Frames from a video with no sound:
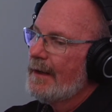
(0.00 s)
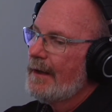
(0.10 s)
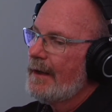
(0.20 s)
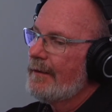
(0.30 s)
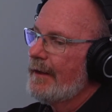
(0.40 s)

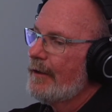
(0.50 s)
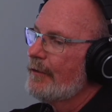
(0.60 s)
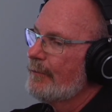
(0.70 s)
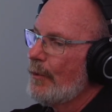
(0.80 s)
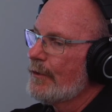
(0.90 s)
and
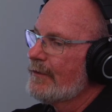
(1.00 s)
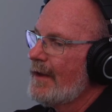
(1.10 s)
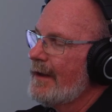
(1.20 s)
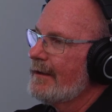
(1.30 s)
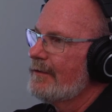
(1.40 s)
their sports
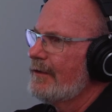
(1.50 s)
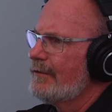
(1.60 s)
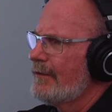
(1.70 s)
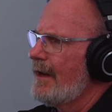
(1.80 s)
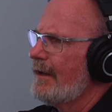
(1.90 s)

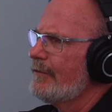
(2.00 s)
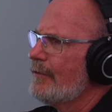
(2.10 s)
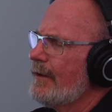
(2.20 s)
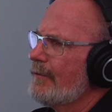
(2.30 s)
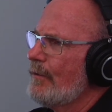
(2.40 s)
scientists guys
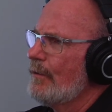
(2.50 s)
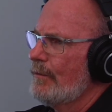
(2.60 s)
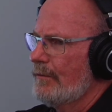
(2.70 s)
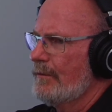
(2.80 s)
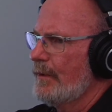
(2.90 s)
are like, well,
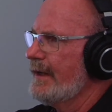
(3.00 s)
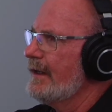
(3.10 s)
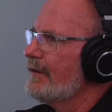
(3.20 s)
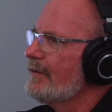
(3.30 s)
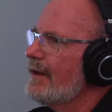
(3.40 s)
we
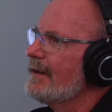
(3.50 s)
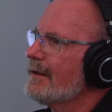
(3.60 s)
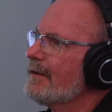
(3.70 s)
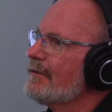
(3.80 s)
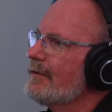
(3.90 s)
need to study
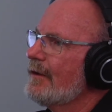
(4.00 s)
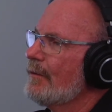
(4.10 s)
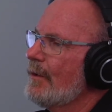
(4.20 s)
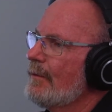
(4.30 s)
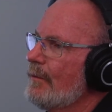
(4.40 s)
this. You
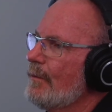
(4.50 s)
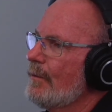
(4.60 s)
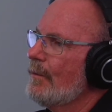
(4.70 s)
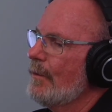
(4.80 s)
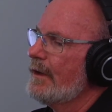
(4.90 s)
know, what
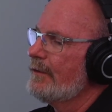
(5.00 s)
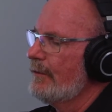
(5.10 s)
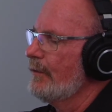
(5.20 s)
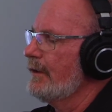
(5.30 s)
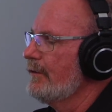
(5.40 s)
what is
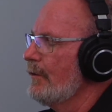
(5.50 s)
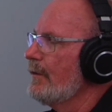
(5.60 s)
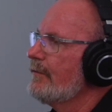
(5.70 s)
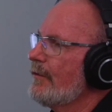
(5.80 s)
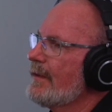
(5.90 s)
it really
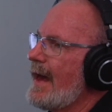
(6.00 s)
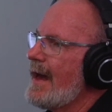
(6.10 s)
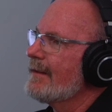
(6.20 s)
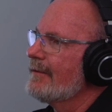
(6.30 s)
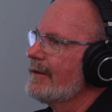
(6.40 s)
doing for the
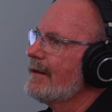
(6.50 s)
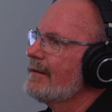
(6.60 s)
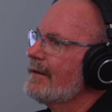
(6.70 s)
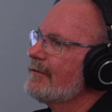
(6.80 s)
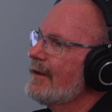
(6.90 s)
athlete
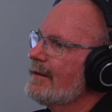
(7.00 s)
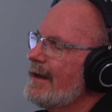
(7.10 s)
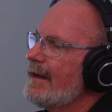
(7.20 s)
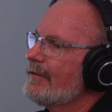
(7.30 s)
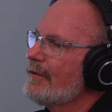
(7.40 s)
and things like
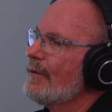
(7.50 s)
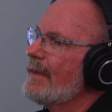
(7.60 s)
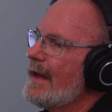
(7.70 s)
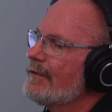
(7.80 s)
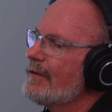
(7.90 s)
that. So
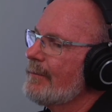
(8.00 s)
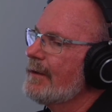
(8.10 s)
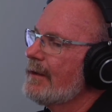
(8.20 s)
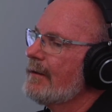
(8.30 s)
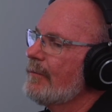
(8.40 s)
that's
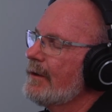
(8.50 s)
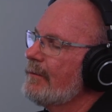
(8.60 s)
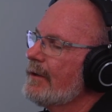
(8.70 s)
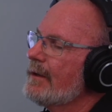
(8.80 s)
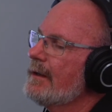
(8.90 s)
something that we
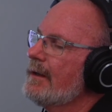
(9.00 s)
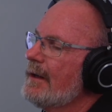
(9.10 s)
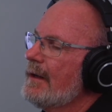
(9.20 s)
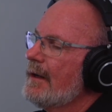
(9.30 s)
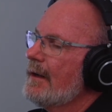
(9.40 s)
really
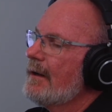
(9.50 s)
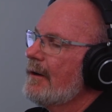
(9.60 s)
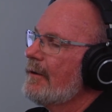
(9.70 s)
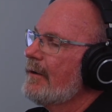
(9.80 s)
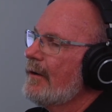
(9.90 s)

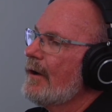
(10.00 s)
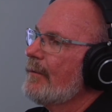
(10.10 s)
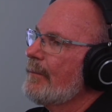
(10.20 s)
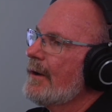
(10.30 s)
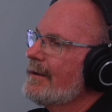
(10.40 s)
are uh,
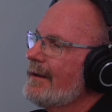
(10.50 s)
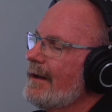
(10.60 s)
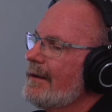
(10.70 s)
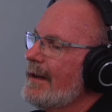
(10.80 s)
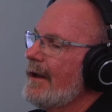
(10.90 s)

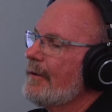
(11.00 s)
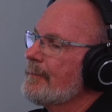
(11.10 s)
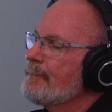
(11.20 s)
embarking on now.